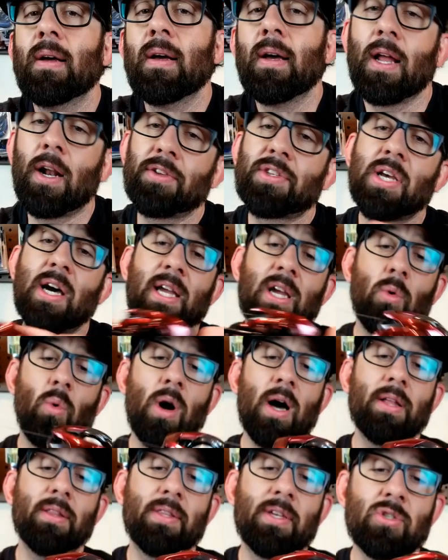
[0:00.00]
And I'll tell you
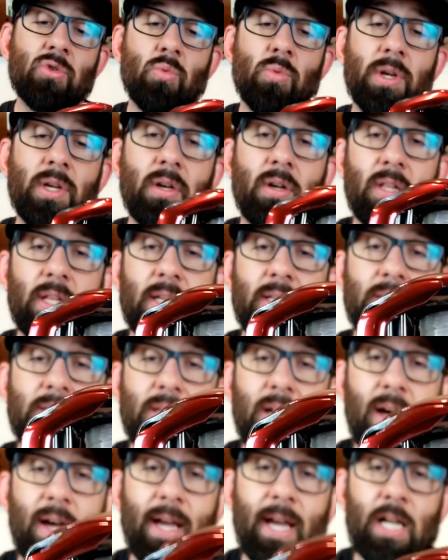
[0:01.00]
what, this reel is,
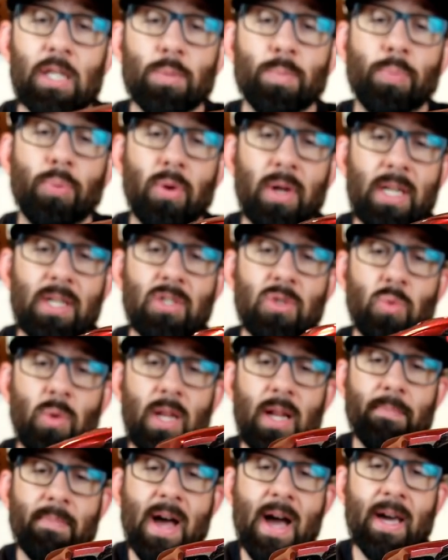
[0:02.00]
uh, it's pretty sweet.
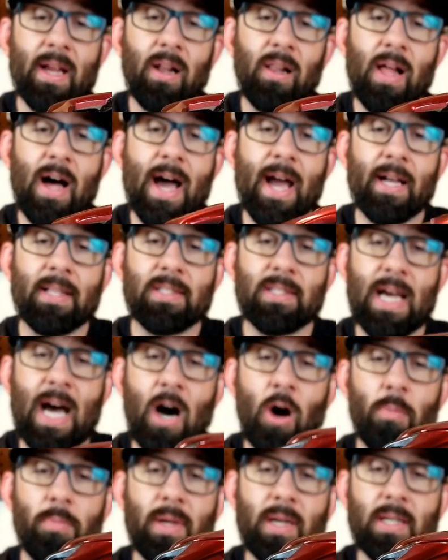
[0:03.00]
I'm not going to lie. It's
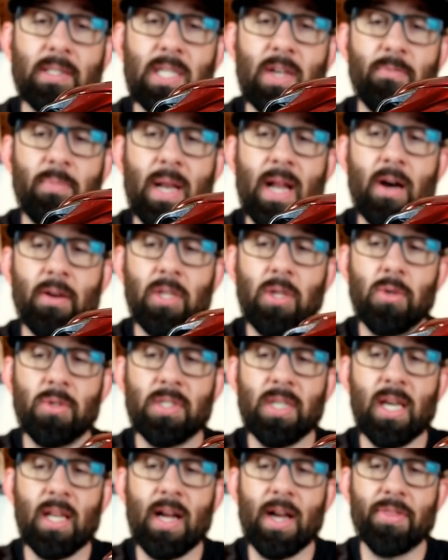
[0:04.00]
out because I've been out
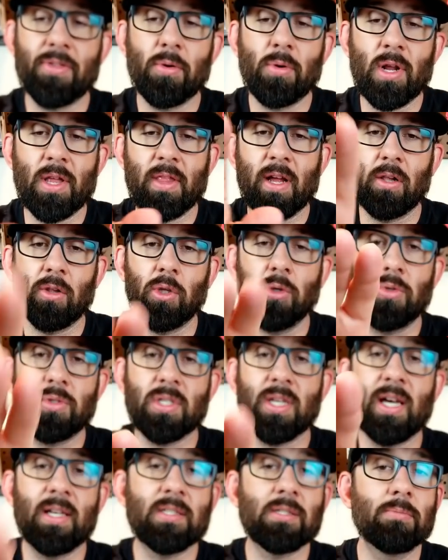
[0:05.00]
using it. I threw it on that Lew's
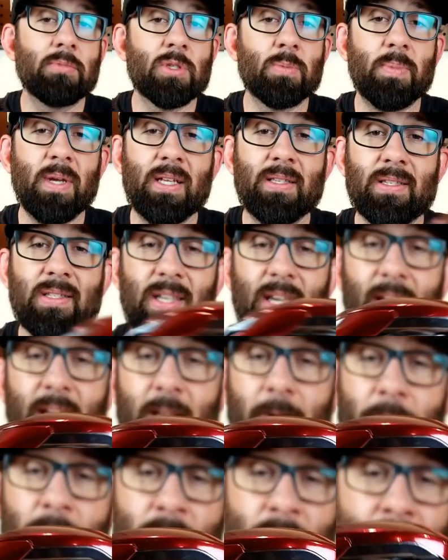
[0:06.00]
custom speed
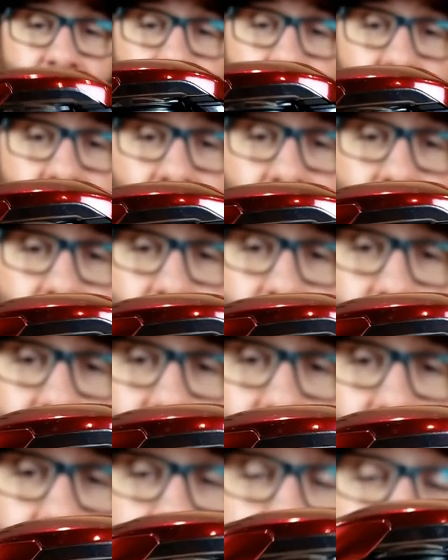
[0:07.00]
stick.
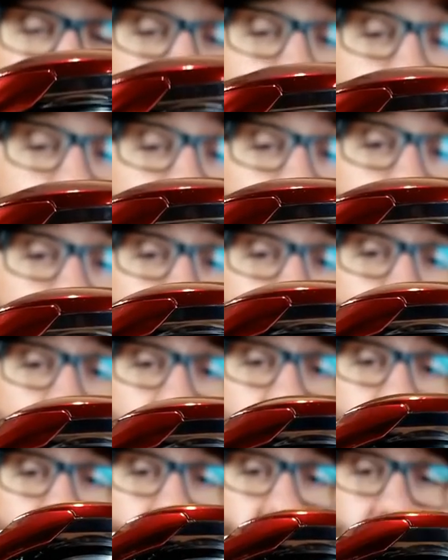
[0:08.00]
And this combo has
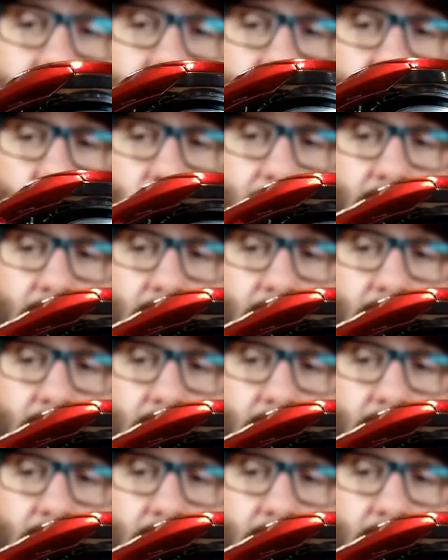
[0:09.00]
been pretty sweet.